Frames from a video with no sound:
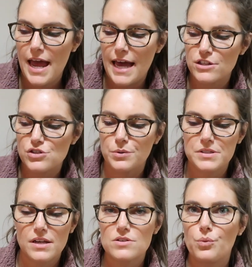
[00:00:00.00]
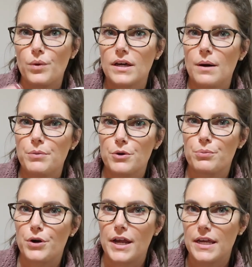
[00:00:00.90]
and so it doesn't wake up your
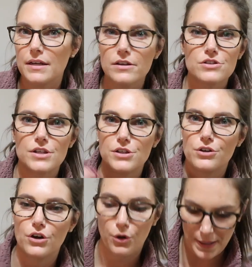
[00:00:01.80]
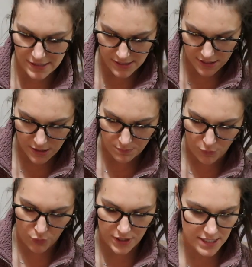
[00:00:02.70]
brain, so then you can go back to sleep
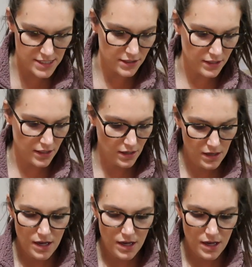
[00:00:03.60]
more easily.